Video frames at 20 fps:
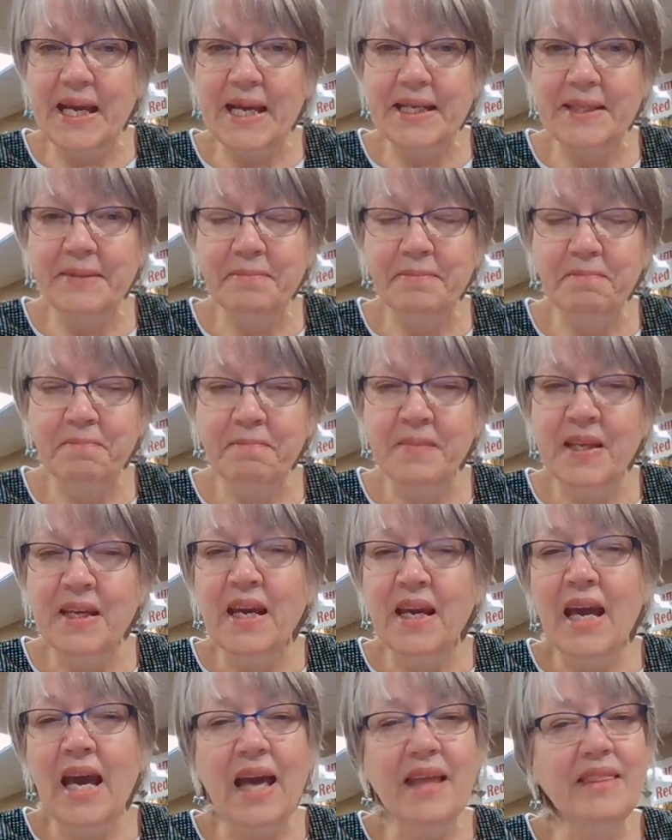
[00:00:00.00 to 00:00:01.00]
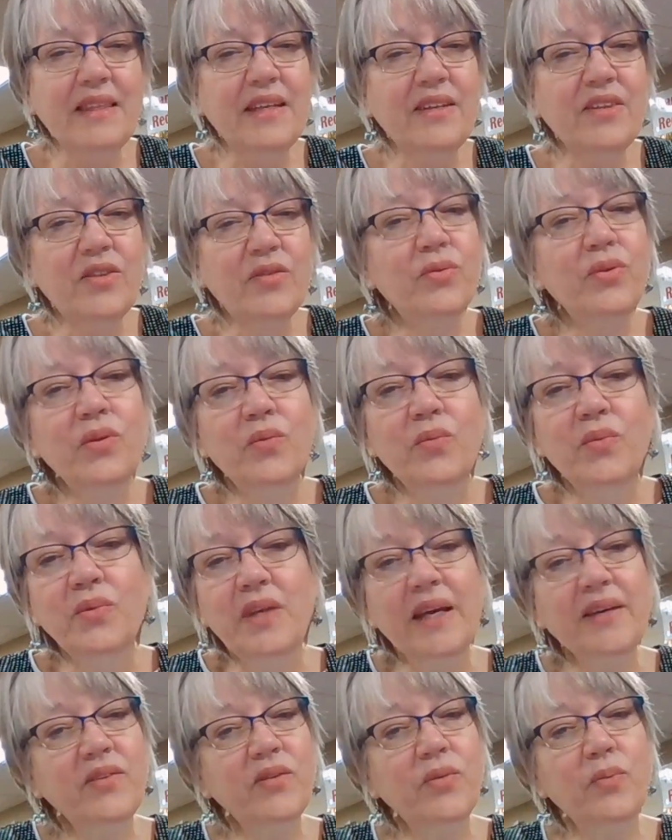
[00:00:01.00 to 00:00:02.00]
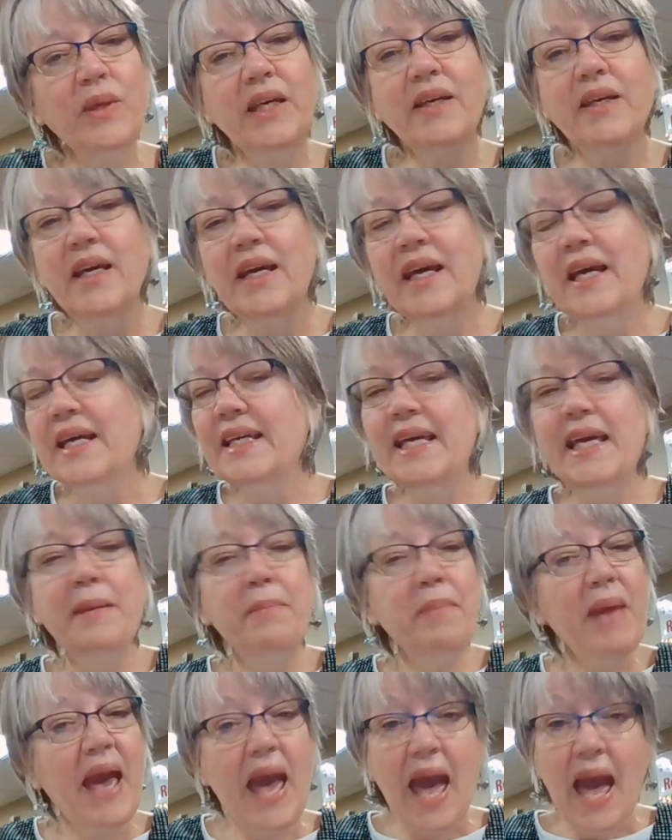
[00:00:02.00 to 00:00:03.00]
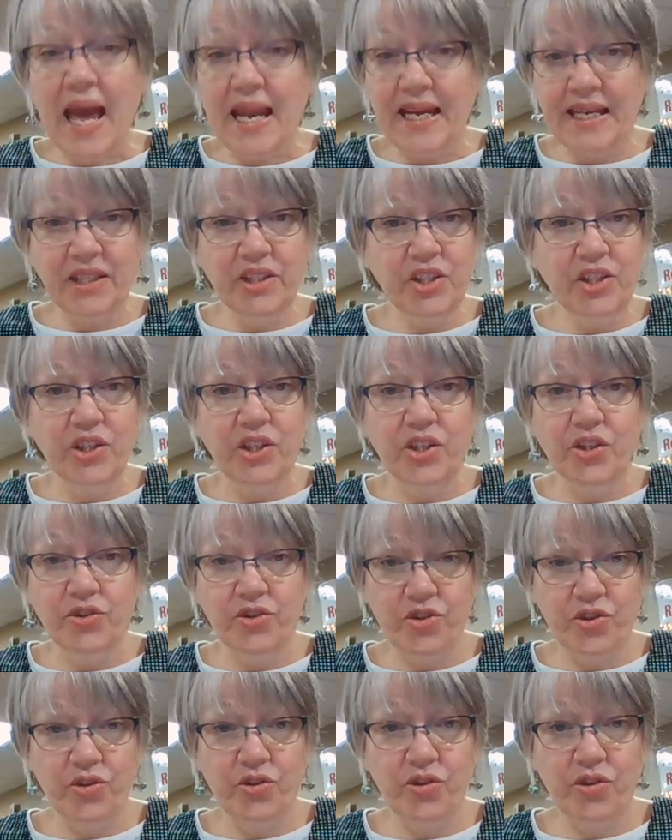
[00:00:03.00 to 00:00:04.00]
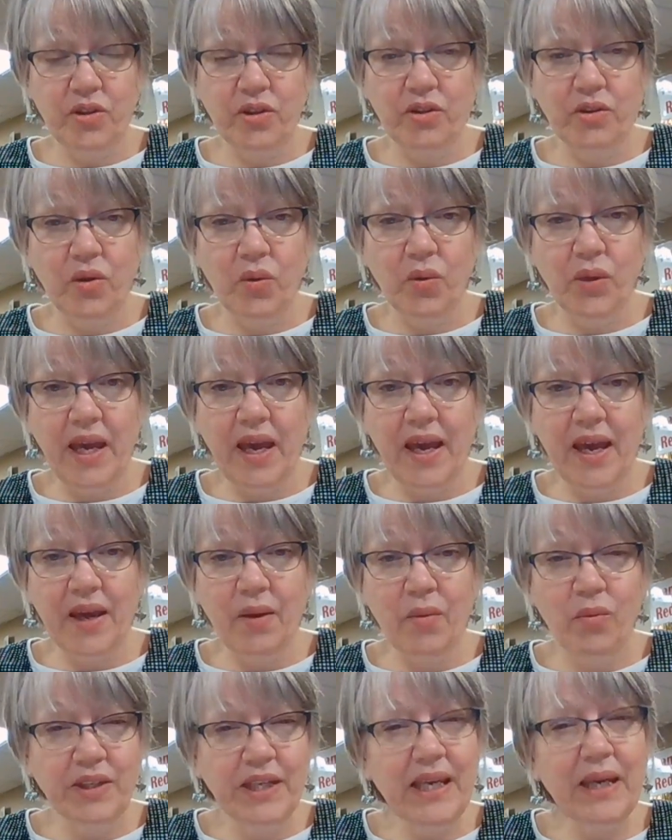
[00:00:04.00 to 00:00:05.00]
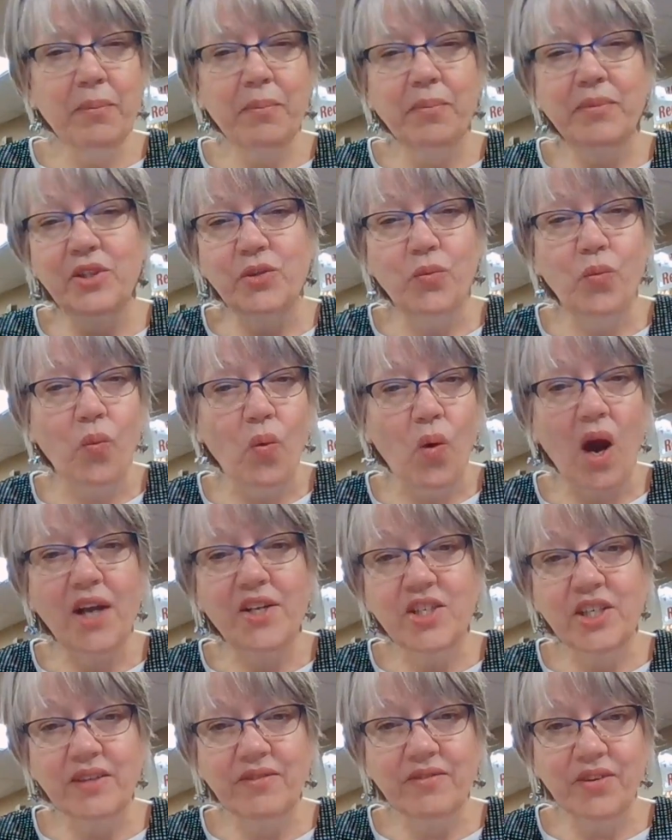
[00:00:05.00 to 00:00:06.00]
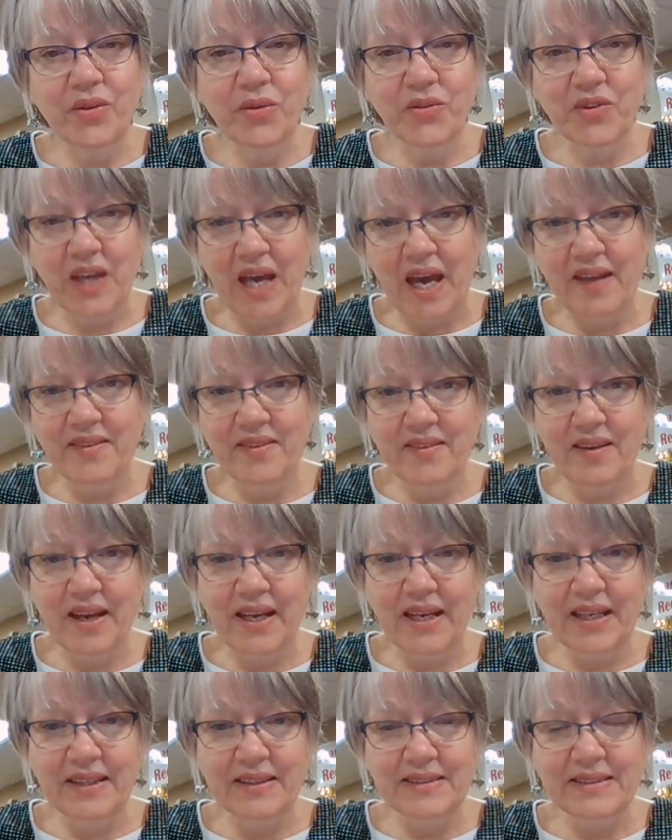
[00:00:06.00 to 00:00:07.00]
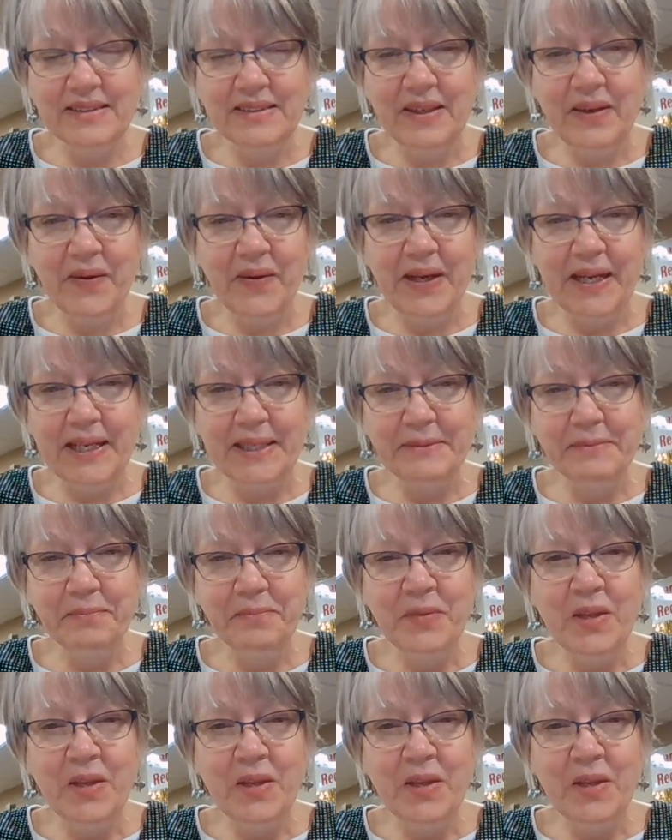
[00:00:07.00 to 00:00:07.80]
on it, and then through the next week, keep adding to your journal, okay? Keep watching for those God sightings. All right.